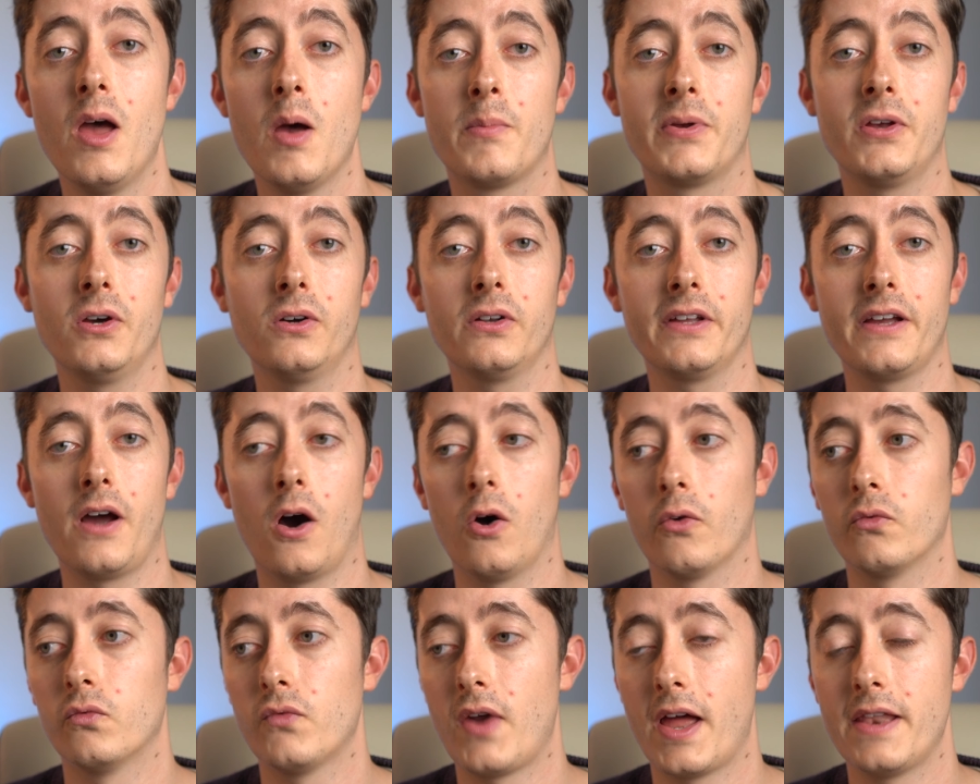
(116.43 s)
purely
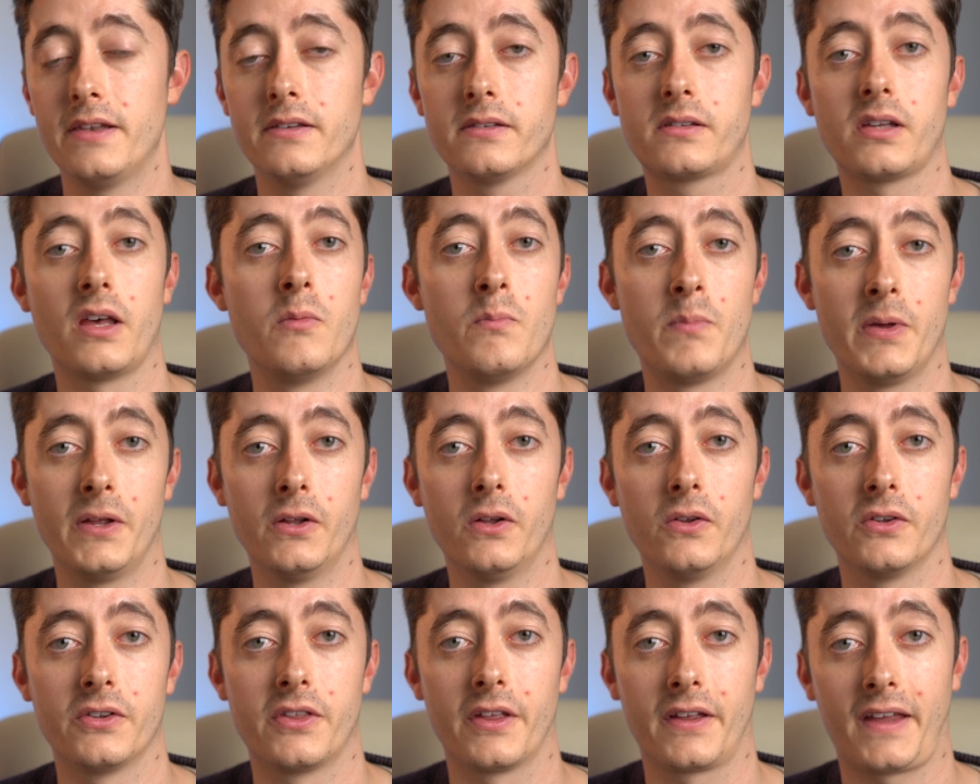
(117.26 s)
on rent and
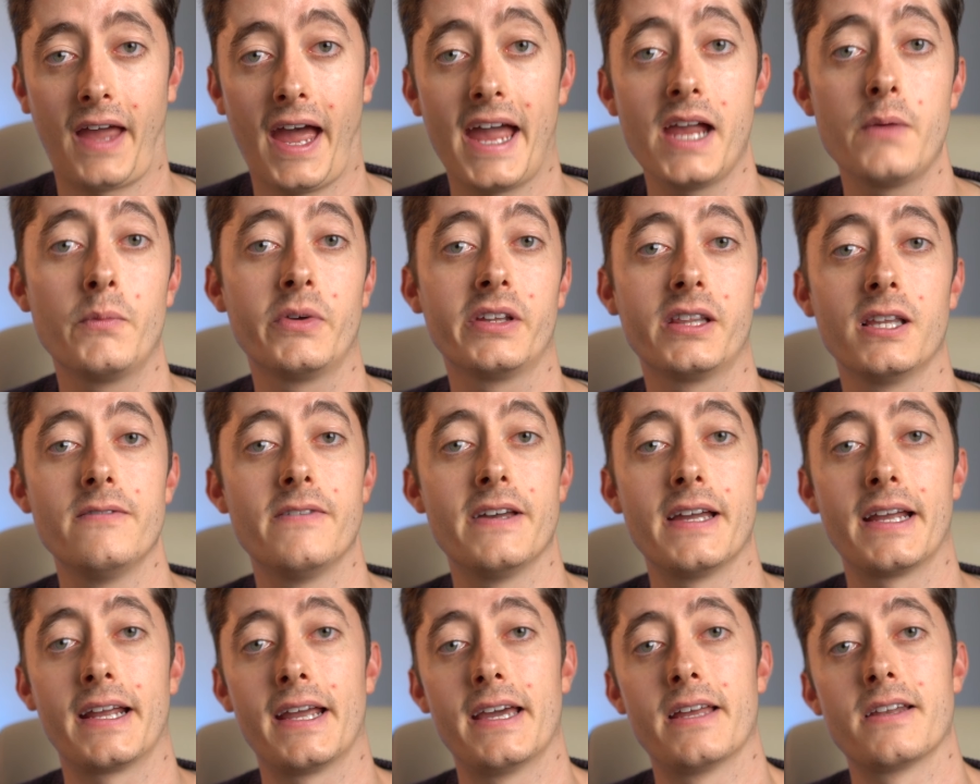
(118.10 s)
bills that came with
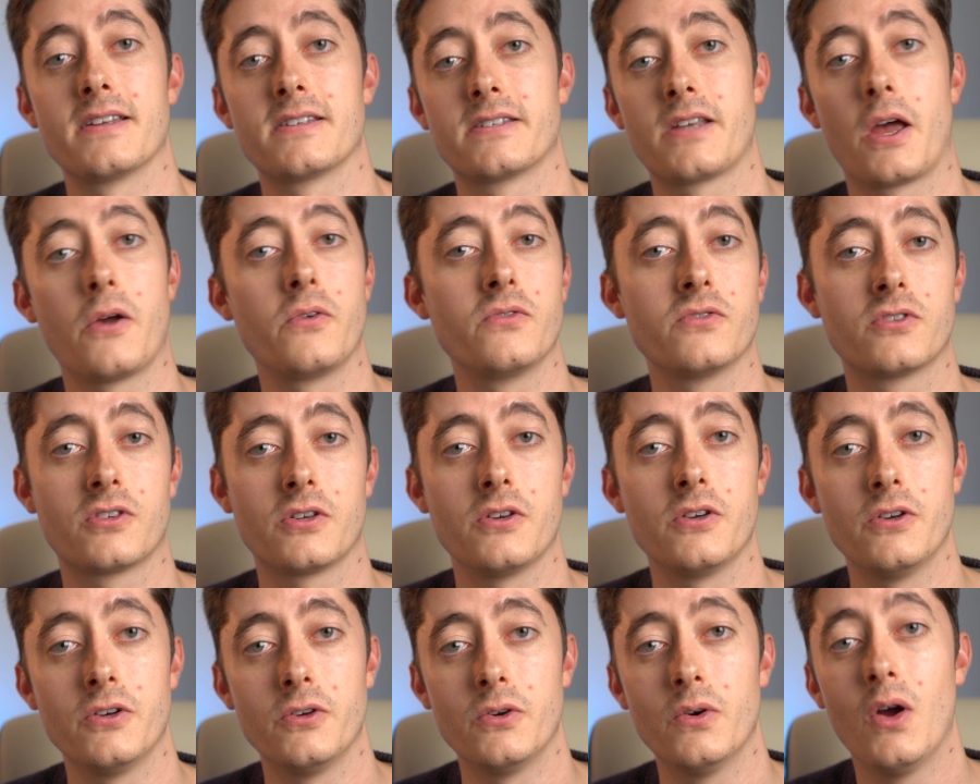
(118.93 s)
living in a zone
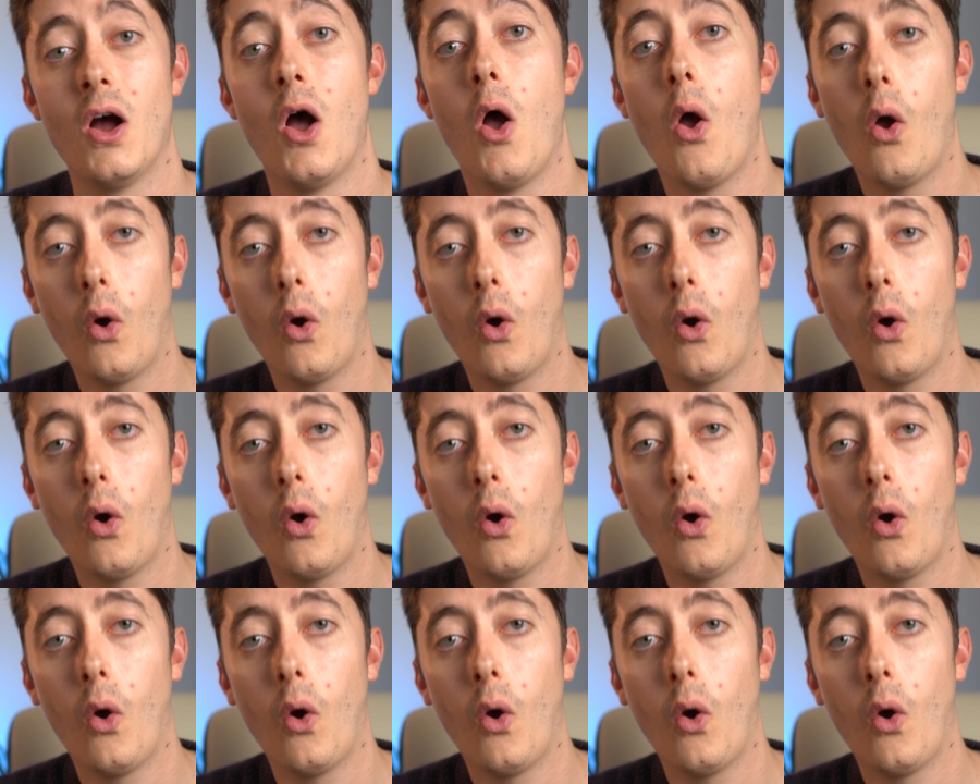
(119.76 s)
2